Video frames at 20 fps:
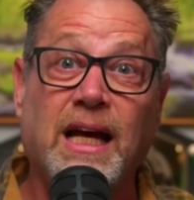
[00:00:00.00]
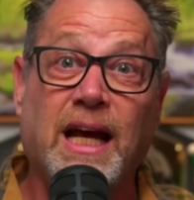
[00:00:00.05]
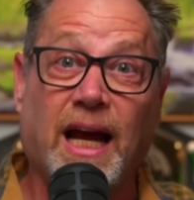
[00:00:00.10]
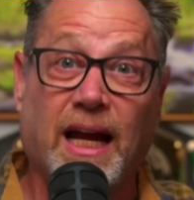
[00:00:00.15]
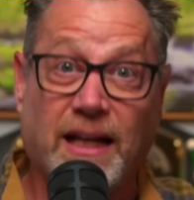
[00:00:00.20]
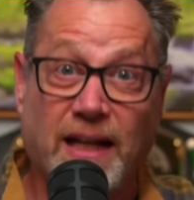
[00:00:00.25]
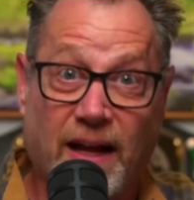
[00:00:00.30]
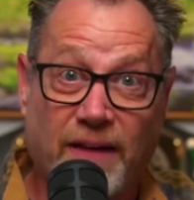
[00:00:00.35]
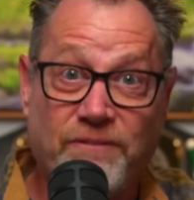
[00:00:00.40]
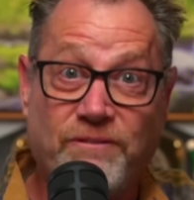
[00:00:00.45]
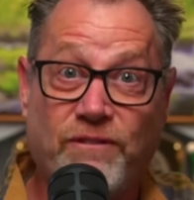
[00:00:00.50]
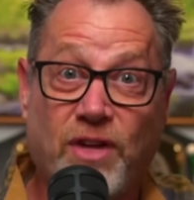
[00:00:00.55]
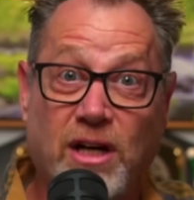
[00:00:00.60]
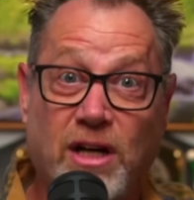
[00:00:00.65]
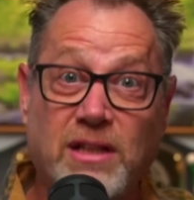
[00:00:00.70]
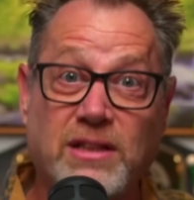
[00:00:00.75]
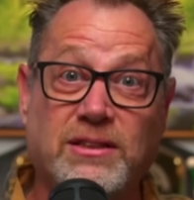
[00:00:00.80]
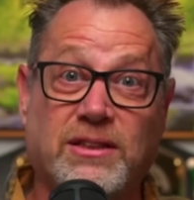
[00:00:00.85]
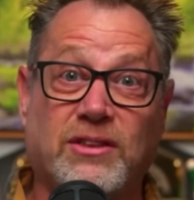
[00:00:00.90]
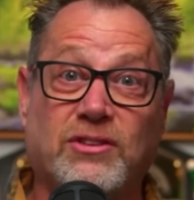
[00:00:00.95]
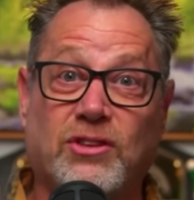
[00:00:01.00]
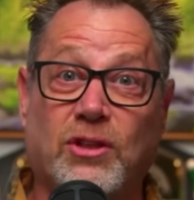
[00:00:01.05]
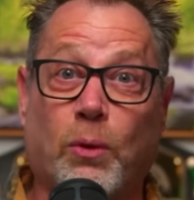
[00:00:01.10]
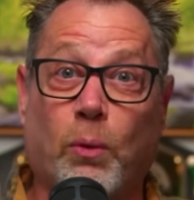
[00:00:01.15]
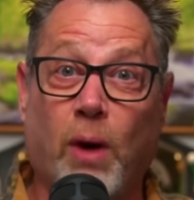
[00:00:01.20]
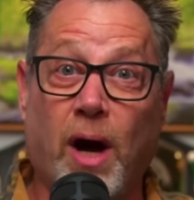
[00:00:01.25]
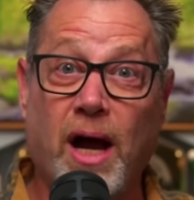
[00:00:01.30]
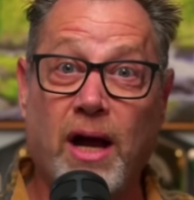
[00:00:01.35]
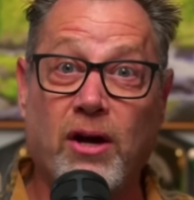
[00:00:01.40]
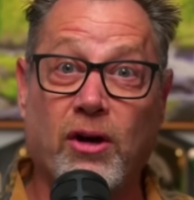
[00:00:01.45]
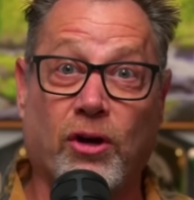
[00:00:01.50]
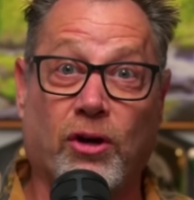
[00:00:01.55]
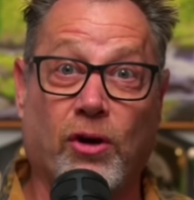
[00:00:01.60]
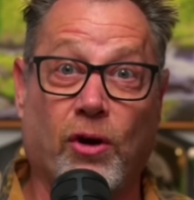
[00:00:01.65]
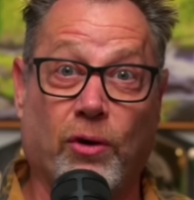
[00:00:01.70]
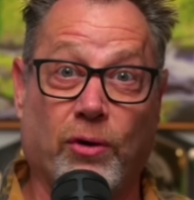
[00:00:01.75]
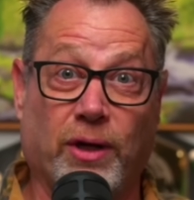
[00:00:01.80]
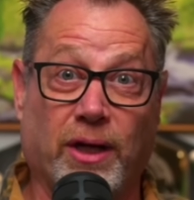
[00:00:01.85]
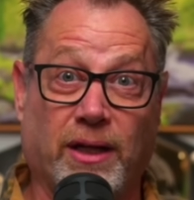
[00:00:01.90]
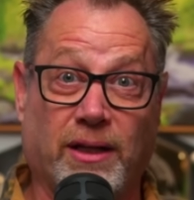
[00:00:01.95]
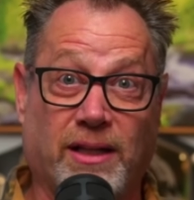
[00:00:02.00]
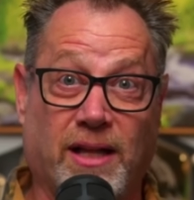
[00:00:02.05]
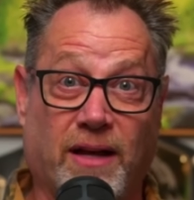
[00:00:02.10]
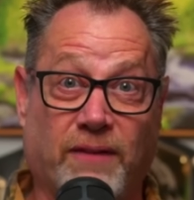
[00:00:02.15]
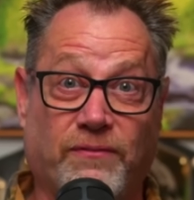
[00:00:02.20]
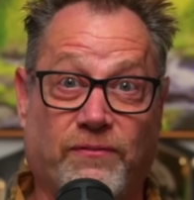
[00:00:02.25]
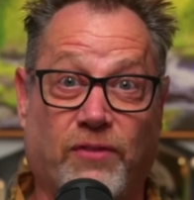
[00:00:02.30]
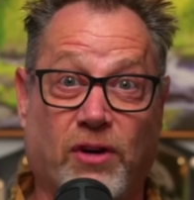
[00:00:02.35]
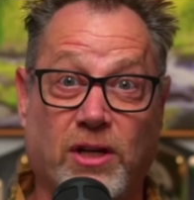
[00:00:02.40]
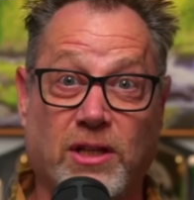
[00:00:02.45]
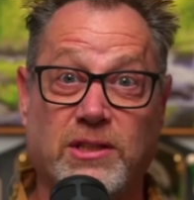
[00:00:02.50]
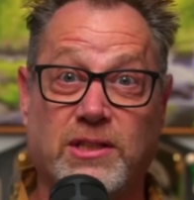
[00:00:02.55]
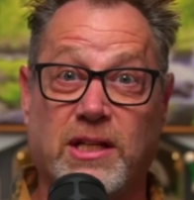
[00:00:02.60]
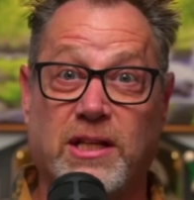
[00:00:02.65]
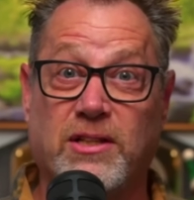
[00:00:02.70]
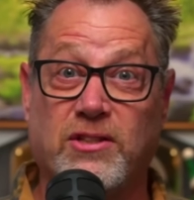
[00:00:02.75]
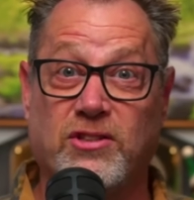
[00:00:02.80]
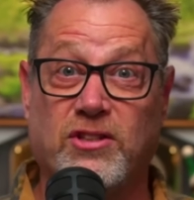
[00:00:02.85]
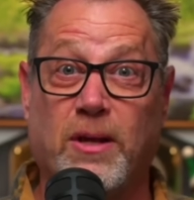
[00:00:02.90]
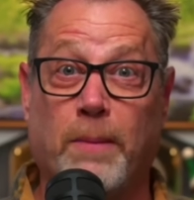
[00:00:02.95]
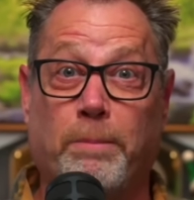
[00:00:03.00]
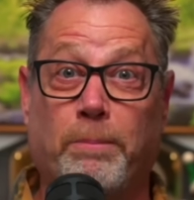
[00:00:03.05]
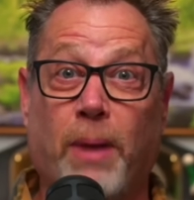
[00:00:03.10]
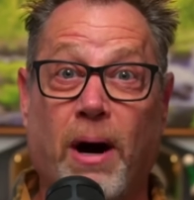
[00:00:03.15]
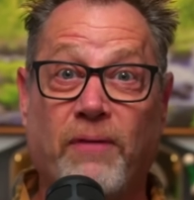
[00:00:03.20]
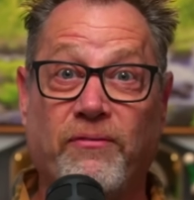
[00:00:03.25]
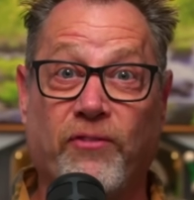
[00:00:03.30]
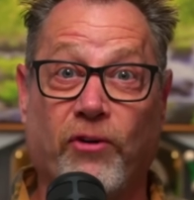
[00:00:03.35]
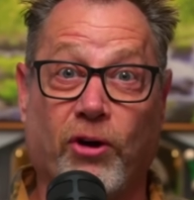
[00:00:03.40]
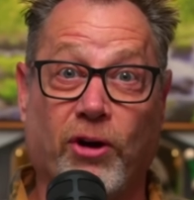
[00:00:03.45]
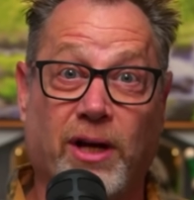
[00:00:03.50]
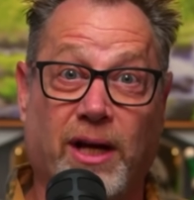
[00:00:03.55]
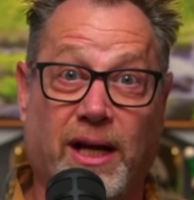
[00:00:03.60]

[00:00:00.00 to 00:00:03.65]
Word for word: and that fuzz is the wire coating that fuzz is the buffer